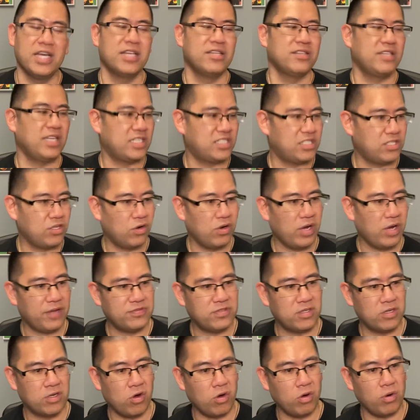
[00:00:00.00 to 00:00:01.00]
They still have
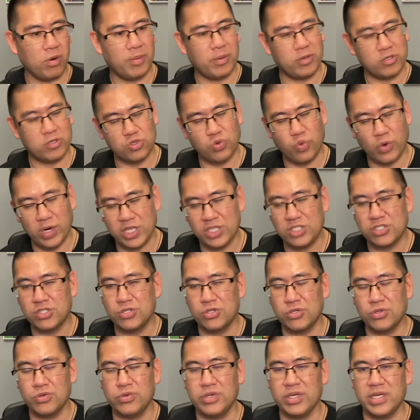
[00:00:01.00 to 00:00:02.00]
to go about
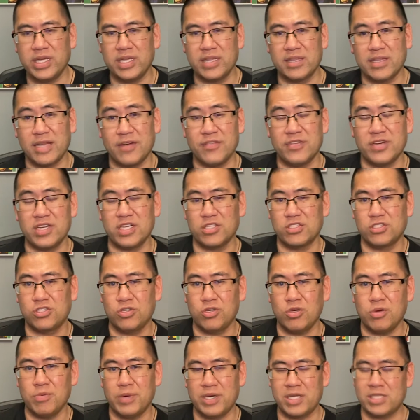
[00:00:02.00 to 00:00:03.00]

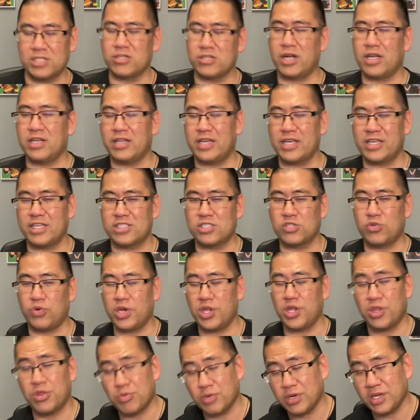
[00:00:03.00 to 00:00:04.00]
22-11-2, but it's not like it's
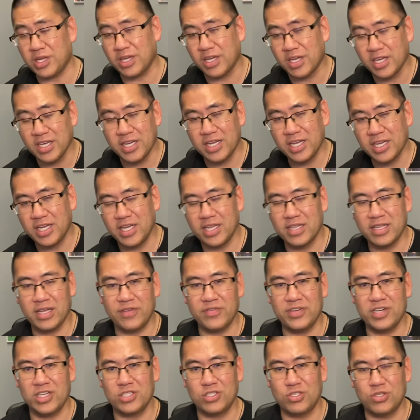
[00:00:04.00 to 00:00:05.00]

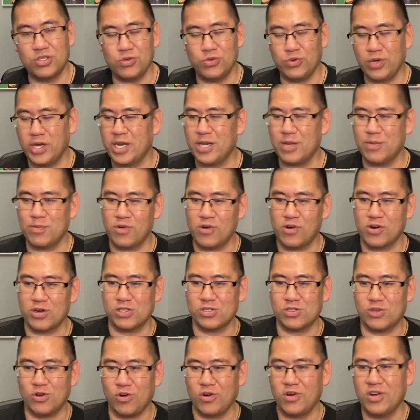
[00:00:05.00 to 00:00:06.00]
23-11-2 anymore.
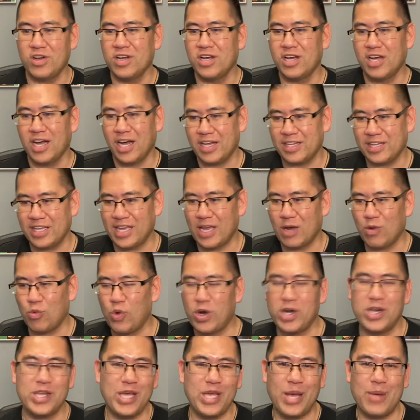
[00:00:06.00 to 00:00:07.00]
So they get
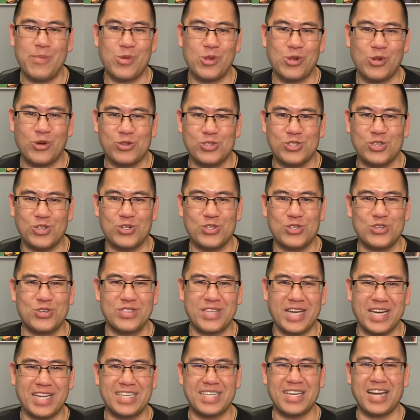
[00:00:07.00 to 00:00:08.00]
one game closer to
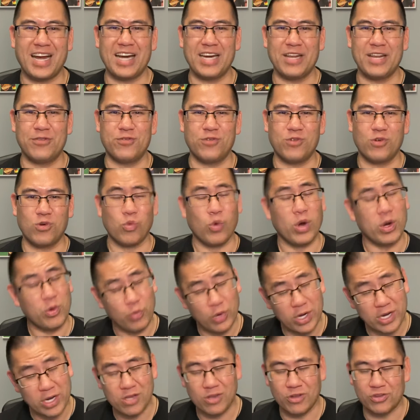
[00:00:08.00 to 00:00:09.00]
that 94, one
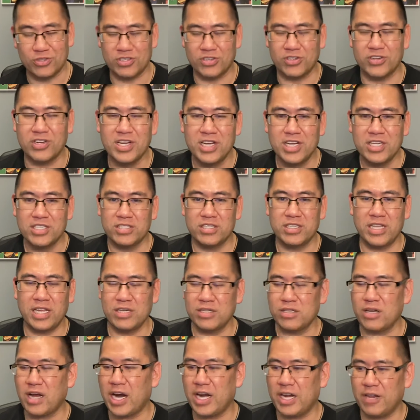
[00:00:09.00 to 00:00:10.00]
win closer to that
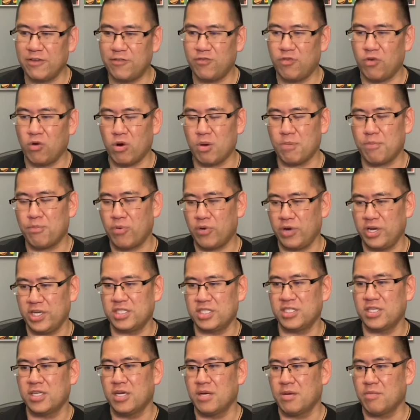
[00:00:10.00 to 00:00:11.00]
94
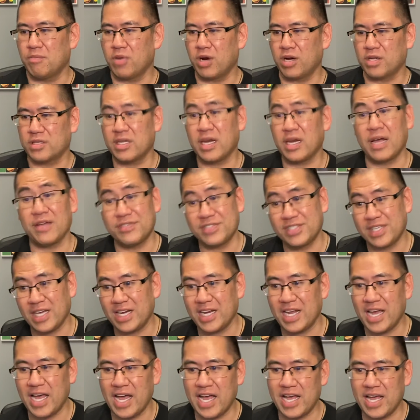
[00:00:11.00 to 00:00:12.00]
point mark that I've
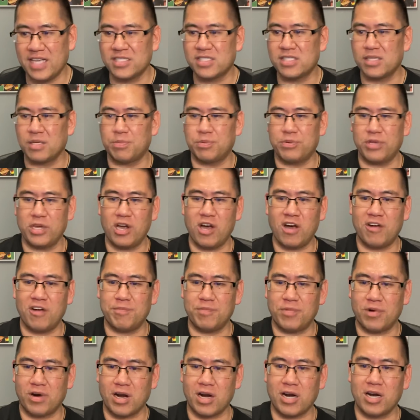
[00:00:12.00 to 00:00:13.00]
set as the playoff
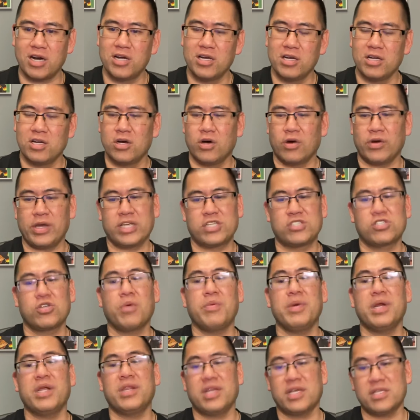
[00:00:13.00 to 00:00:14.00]
bar. Okay, so
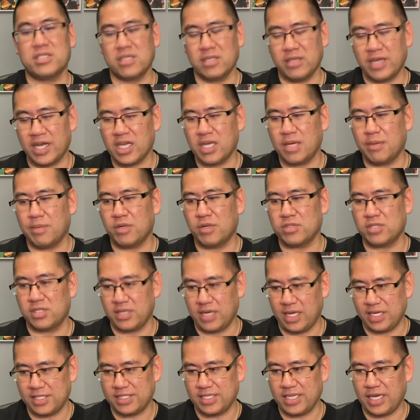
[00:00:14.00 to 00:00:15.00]
many things to like about
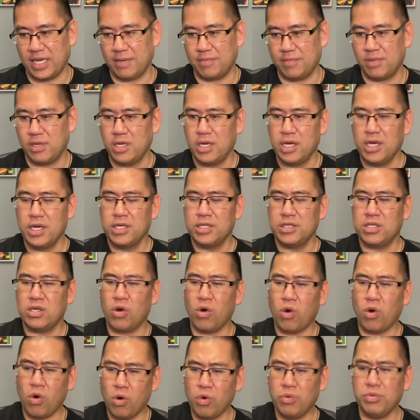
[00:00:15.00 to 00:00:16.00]
tonight's game. The
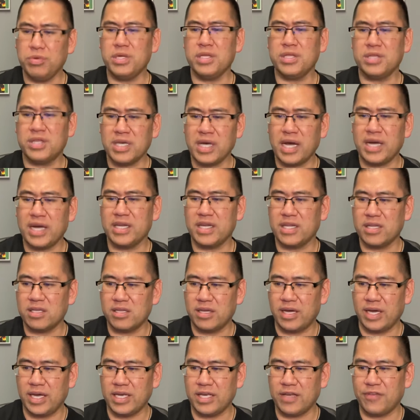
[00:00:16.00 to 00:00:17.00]
only thing I didn't
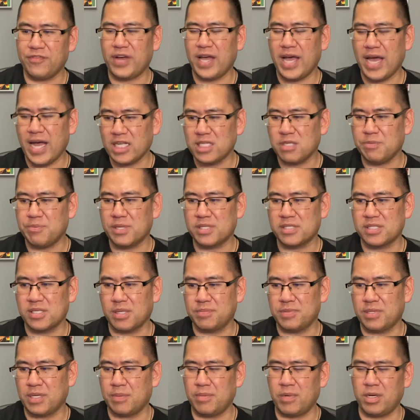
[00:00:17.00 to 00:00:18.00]
like, if I had to pick
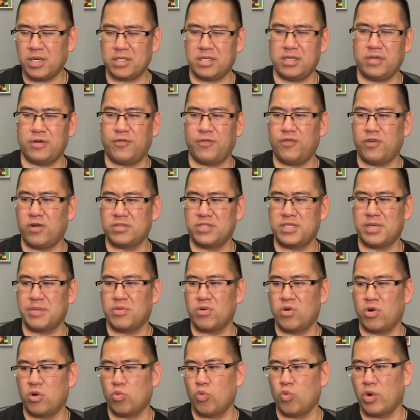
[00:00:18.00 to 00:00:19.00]
something, I'm not going to fault
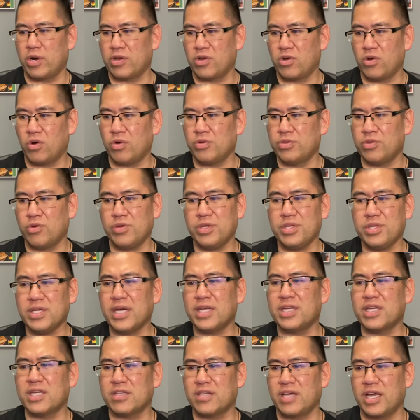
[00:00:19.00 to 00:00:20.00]
Demko on one goal. The only thing
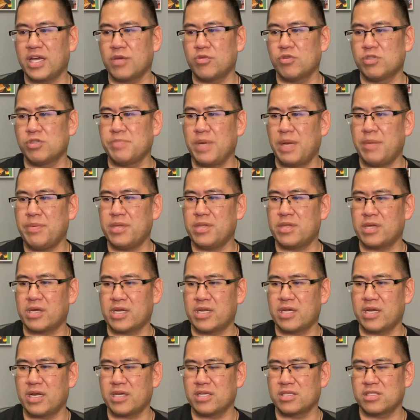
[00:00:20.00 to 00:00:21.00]
I didn't like was maybe the
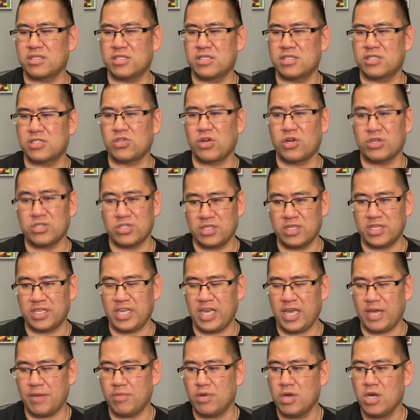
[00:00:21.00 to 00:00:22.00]
Canucks start to the
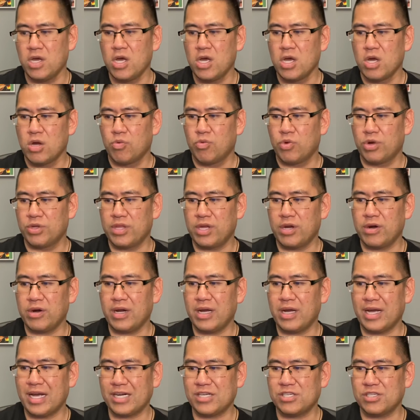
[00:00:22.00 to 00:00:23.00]
game where they're
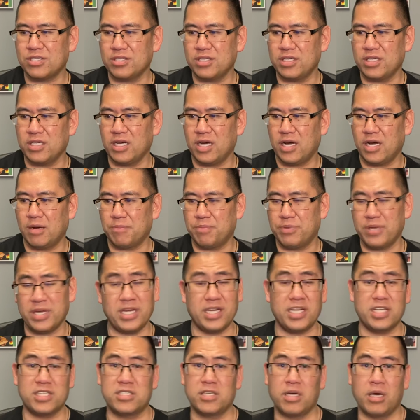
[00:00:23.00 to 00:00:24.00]
actually playing
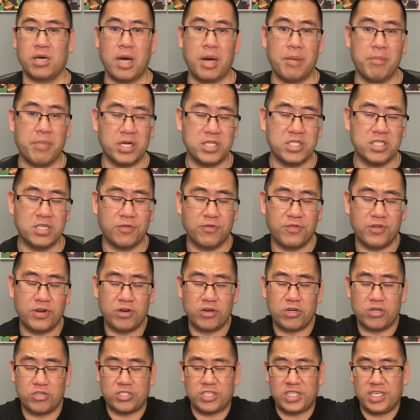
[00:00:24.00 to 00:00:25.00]
against a much
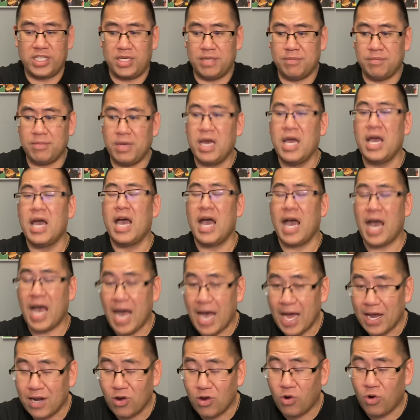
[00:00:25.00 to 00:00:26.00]
inferior team
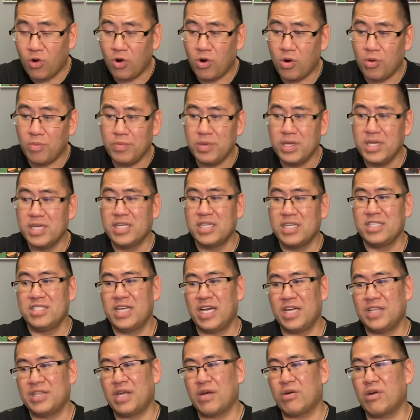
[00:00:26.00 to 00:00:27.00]
at home,
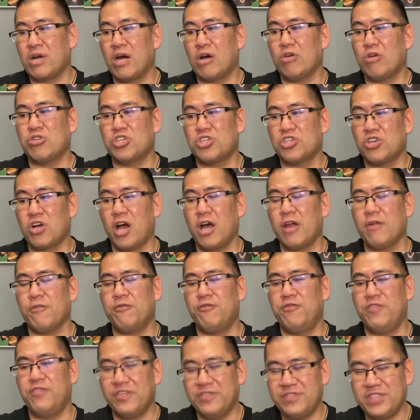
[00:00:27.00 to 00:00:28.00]
yet they were outshot
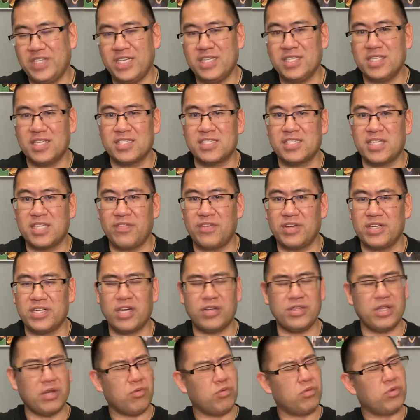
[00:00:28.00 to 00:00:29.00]
15-7. Now,
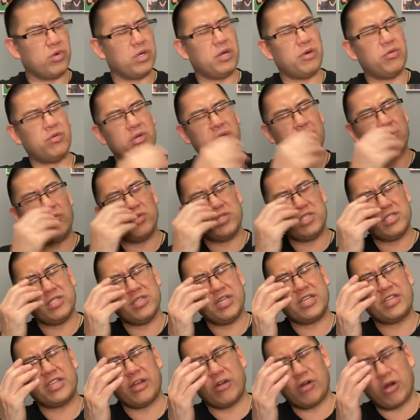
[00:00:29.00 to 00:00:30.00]
it wasn't
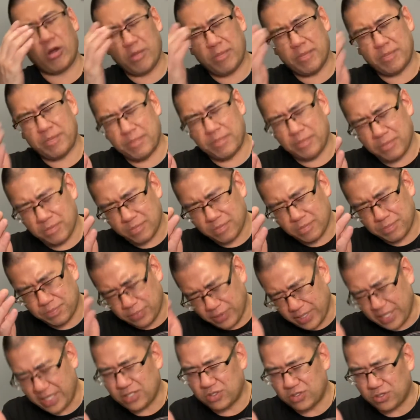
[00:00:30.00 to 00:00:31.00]
like they were
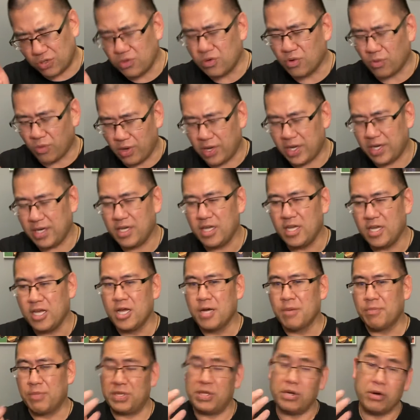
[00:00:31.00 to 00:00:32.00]
outplayed 2-1,
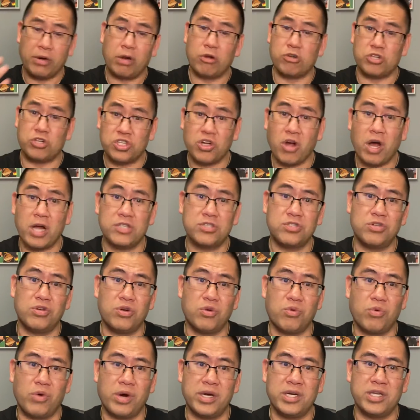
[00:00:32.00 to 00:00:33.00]
but they were outshot
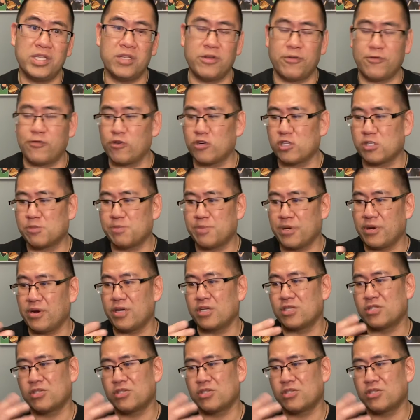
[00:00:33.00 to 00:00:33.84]
2-1 in the first period.